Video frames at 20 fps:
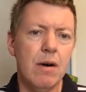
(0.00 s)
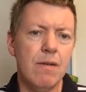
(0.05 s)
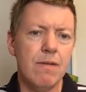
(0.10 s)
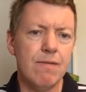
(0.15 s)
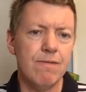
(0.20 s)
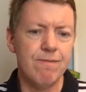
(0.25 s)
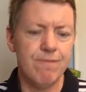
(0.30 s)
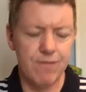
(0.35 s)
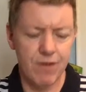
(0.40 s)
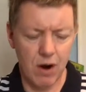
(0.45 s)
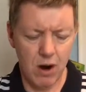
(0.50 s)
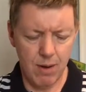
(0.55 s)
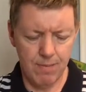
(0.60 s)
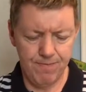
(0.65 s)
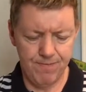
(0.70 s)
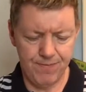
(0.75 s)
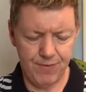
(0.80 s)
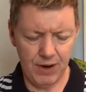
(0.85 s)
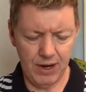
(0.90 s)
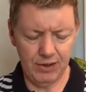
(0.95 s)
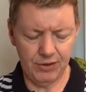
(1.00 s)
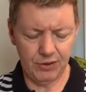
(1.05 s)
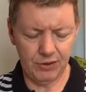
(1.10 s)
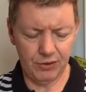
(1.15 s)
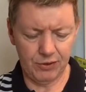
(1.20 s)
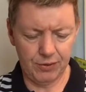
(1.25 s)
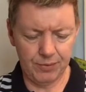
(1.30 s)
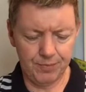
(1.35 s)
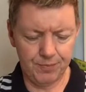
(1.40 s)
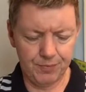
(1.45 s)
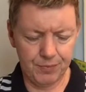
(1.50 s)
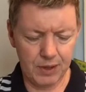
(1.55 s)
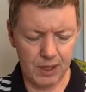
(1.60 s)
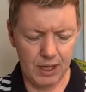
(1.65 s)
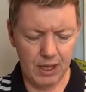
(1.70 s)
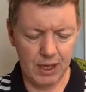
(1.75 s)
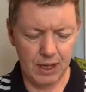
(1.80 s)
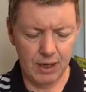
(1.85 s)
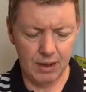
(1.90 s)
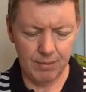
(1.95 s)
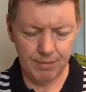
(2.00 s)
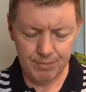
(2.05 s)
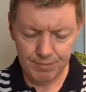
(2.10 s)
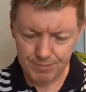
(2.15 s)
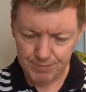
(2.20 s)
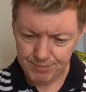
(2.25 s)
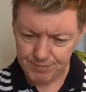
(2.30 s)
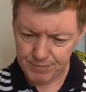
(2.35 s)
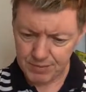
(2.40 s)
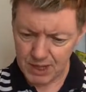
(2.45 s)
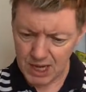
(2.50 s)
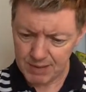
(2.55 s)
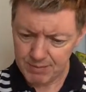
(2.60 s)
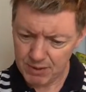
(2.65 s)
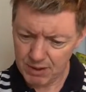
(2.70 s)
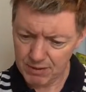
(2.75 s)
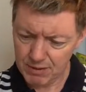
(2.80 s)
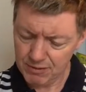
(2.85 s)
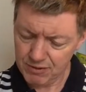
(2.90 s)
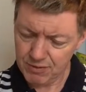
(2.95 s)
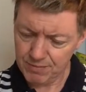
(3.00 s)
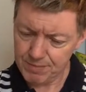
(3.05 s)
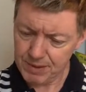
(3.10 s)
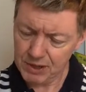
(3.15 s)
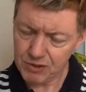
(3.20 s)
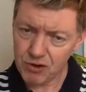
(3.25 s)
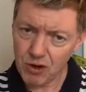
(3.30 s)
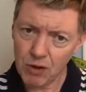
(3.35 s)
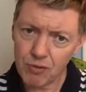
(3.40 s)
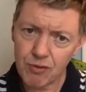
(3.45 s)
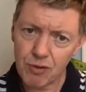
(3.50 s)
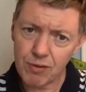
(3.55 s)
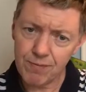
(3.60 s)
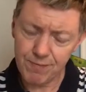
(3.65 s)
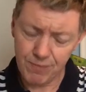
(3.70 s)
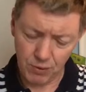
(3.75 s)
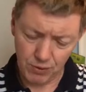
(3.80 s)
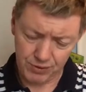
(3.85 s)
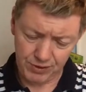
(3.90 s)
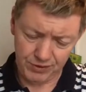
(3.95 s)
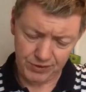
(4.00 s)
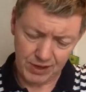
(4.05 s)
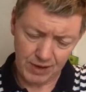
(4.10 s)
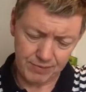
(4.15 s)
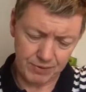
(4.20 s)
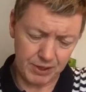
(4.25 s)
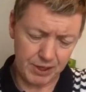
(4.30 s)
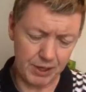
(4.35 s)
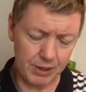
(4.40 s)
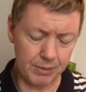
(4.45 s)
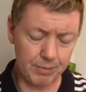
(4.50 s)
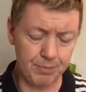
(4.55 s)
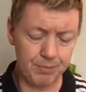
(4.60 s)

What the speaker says: verb phrases. I'm on to page 147 here.